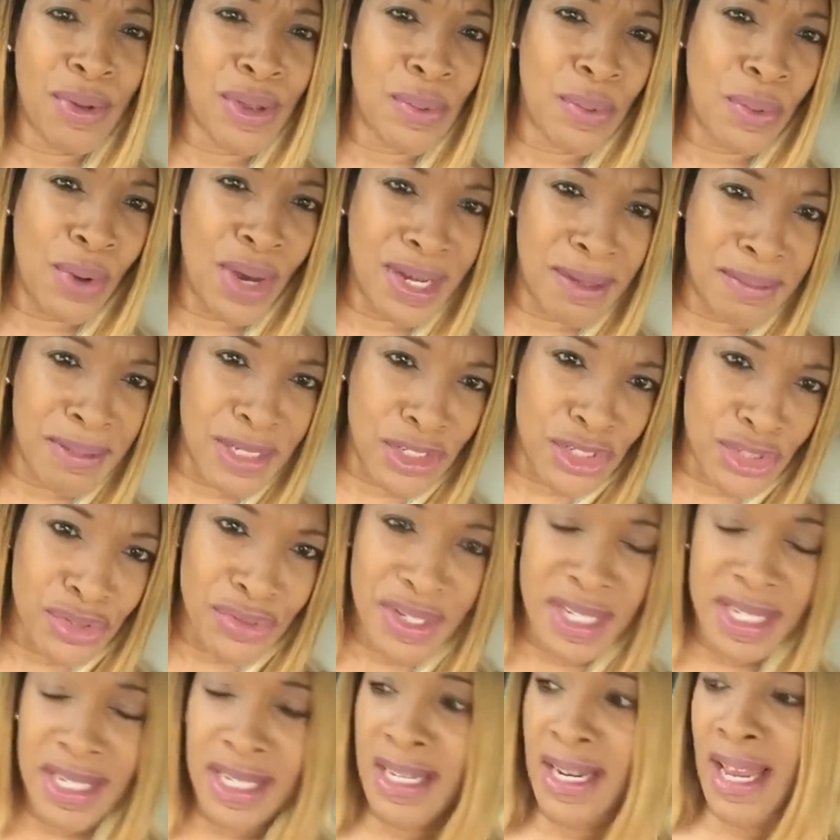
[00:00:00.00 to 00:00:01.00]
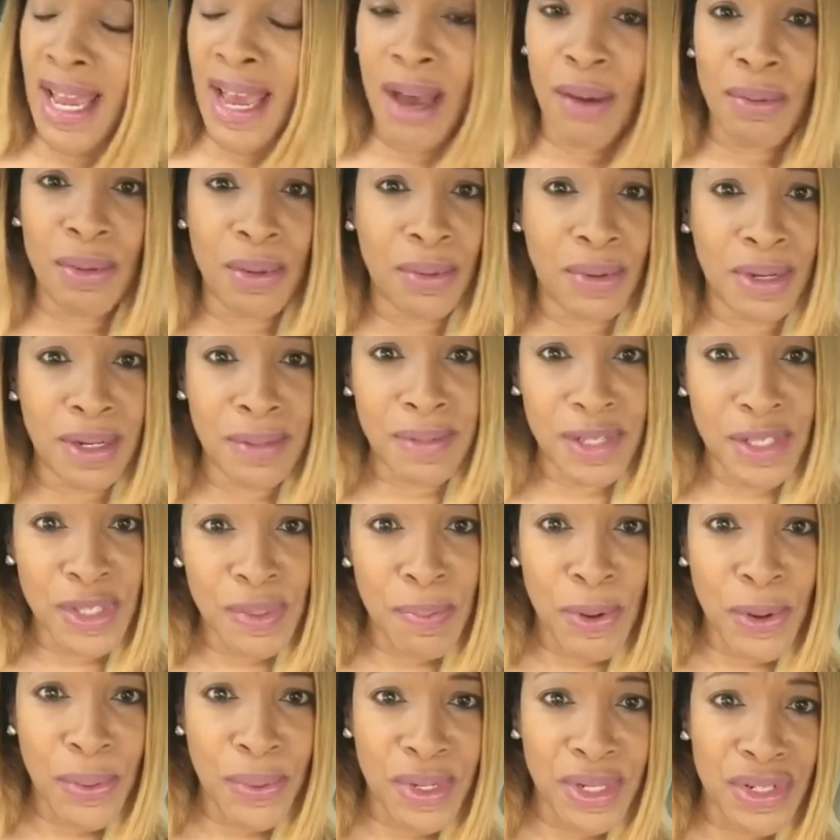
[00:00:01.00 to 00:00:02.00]
want to be treated and how we want to be
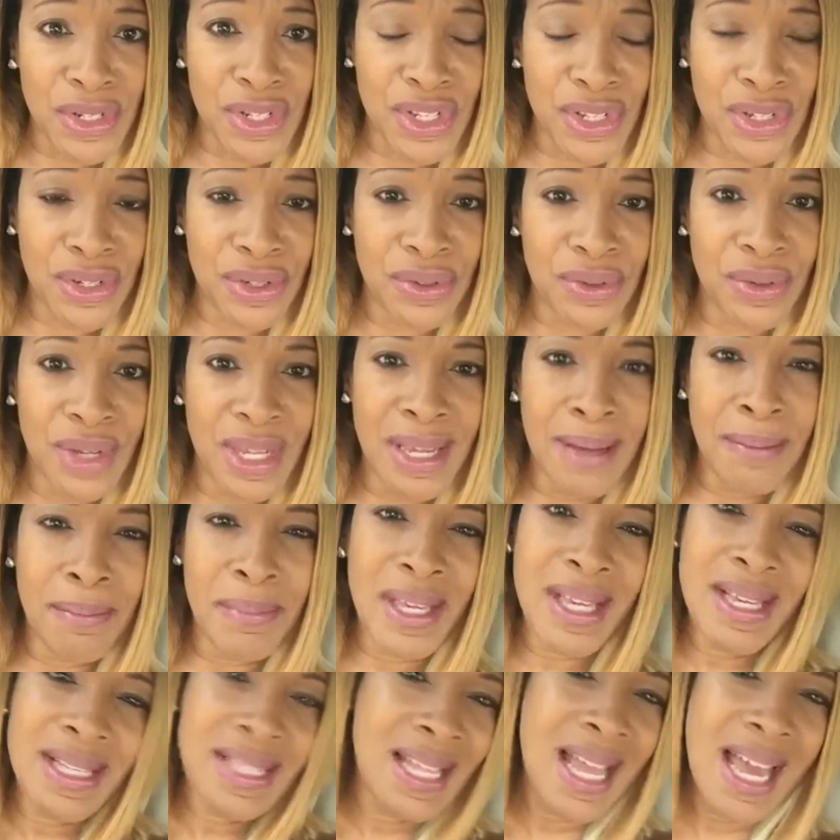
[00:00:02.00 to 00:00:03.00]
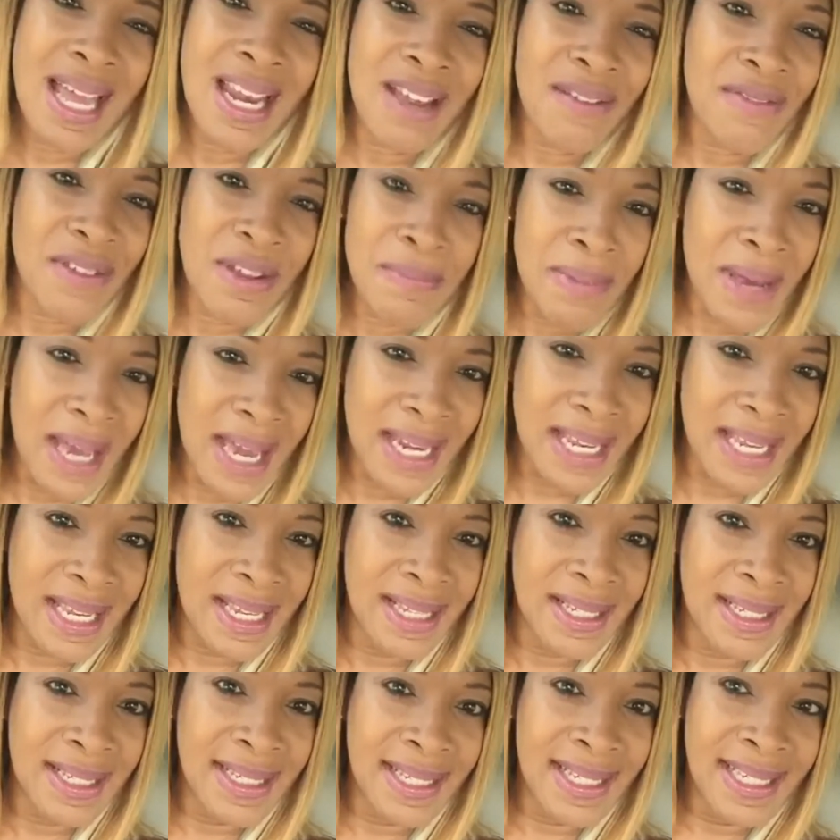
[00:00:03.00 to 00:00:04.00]
spoken to, because not
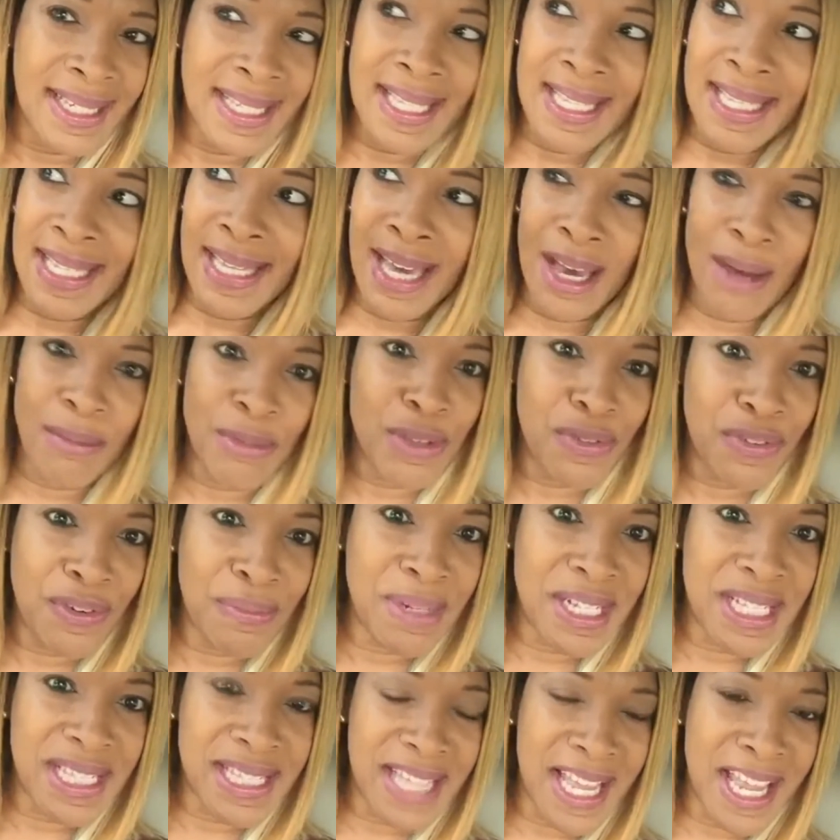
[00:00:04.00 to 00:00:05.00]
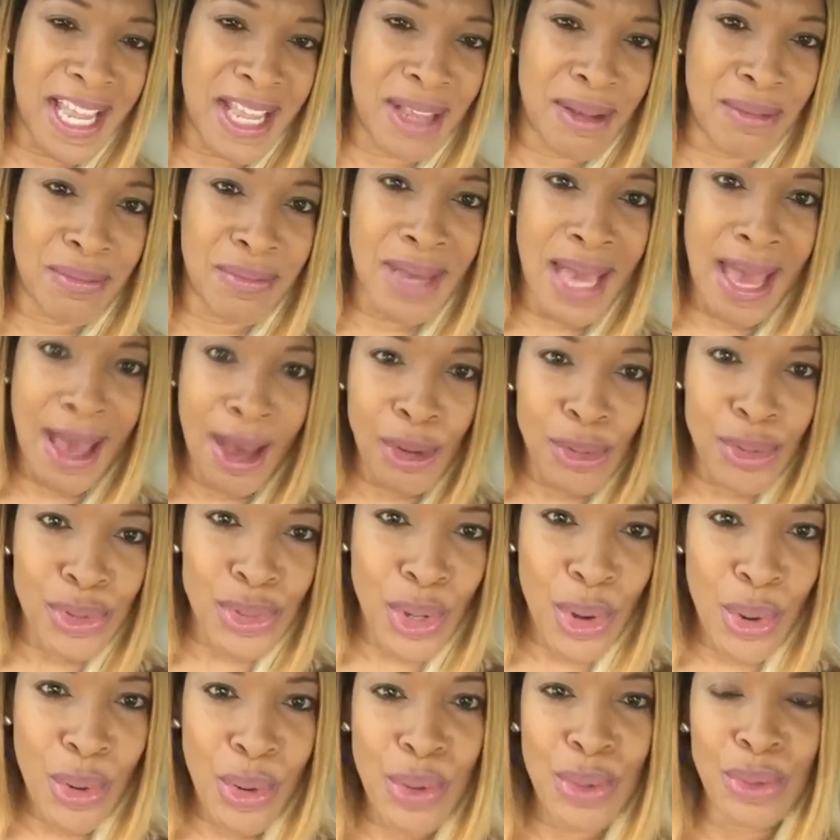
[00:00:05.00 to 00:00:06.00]
everybody comes from the same
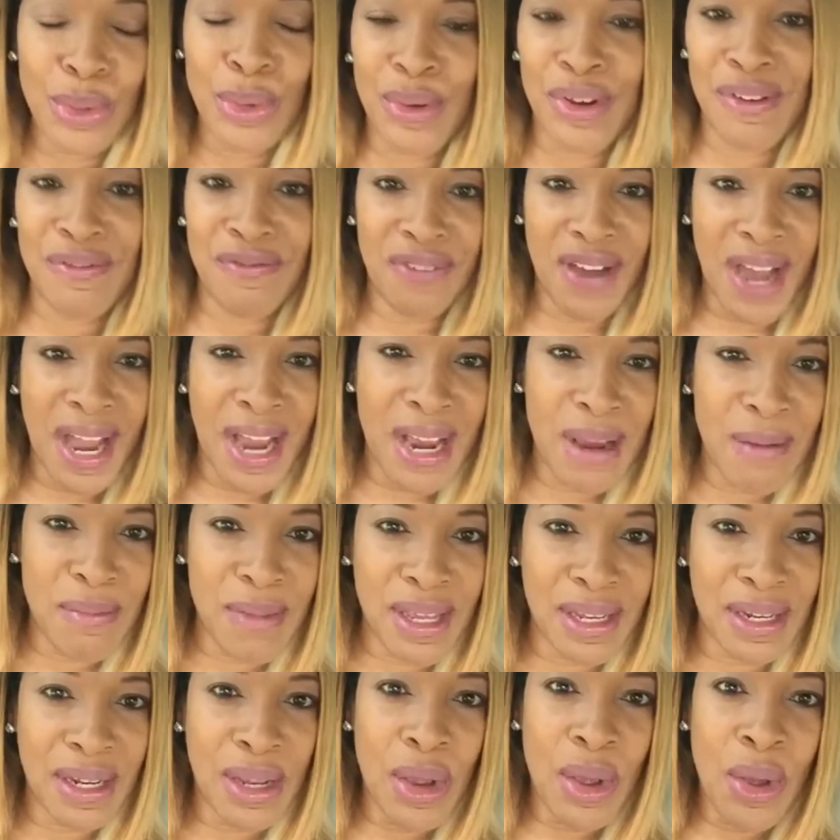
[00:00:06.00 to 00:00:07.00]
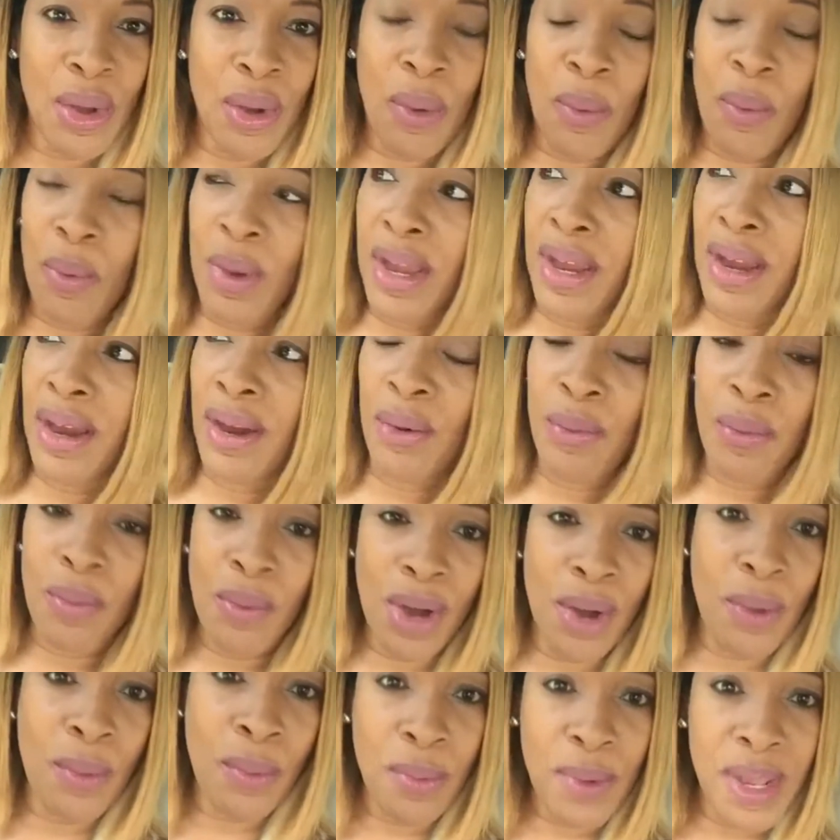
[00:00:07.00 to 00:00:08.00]
household or environment where
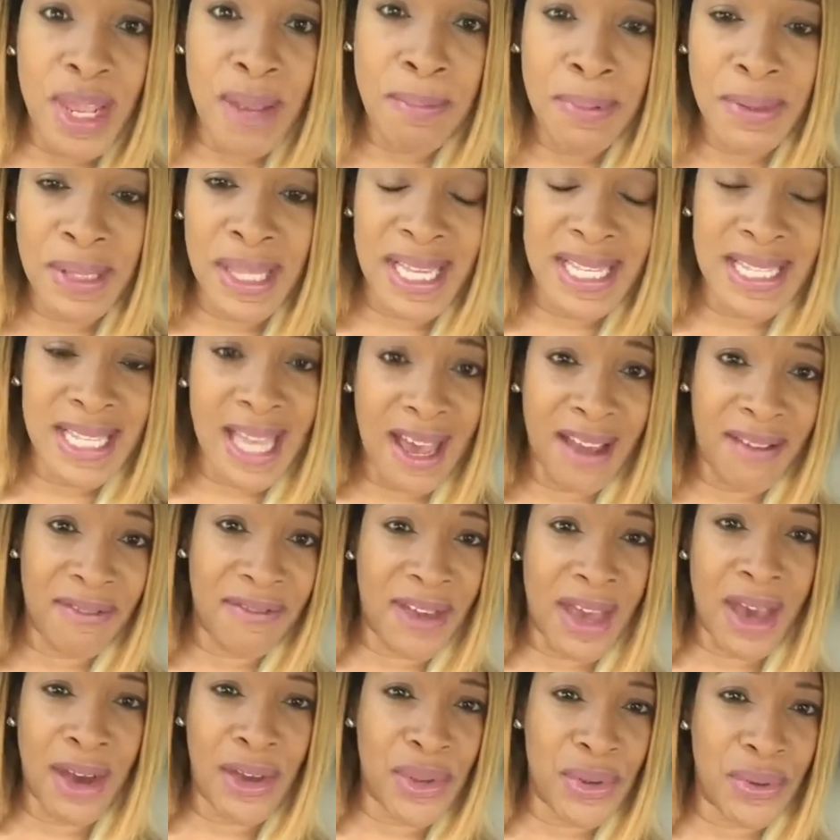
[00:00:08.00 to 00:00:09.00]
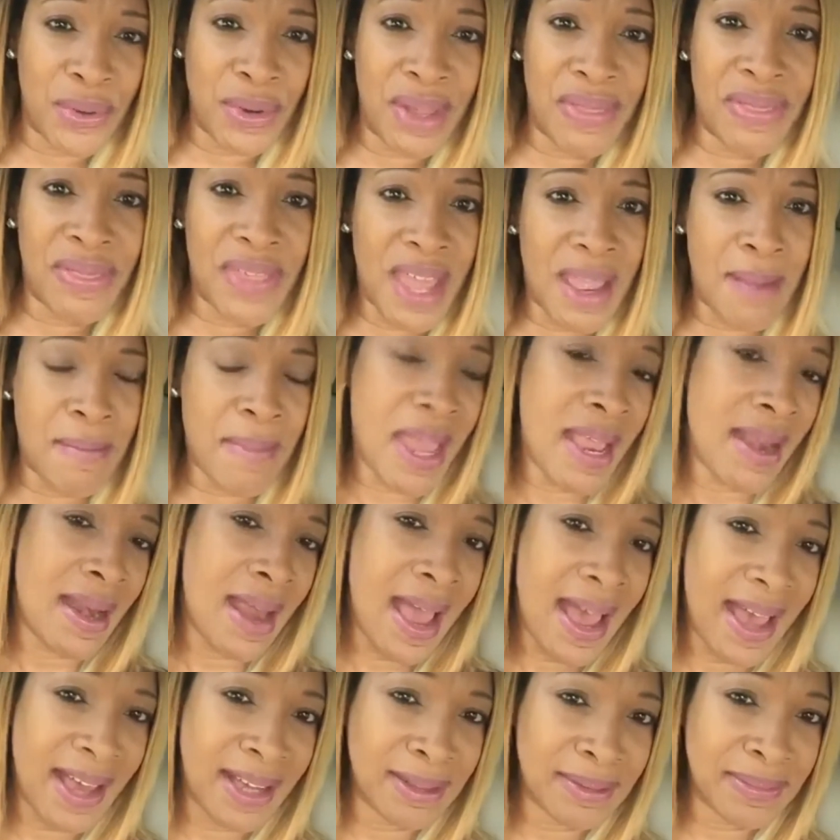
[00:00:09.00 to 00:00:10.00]
what we place high value on, they may
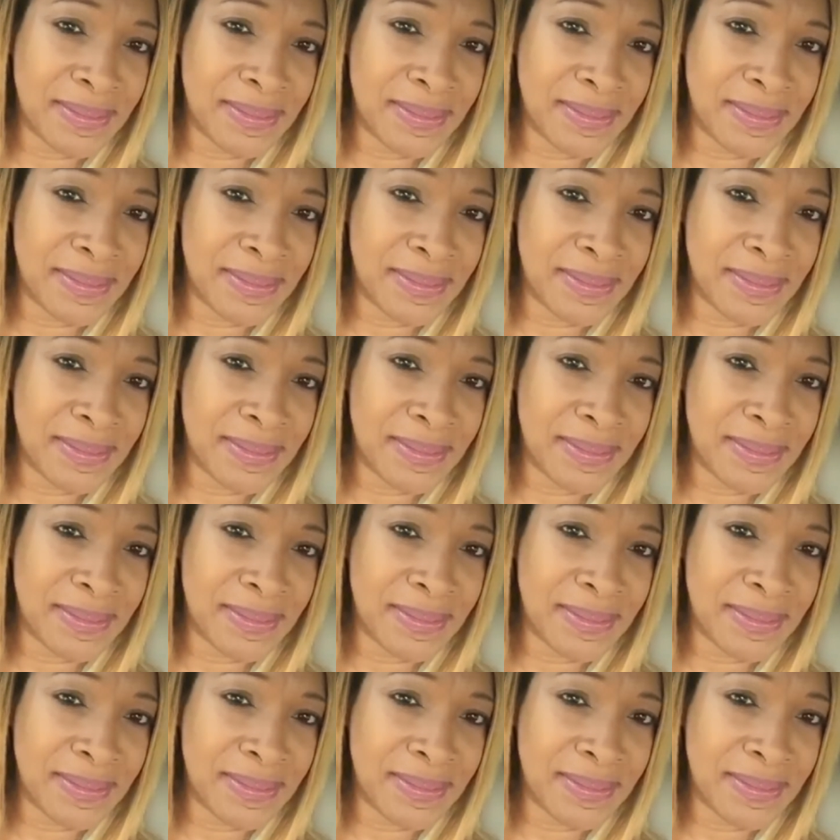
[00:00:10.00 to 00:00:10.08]
not.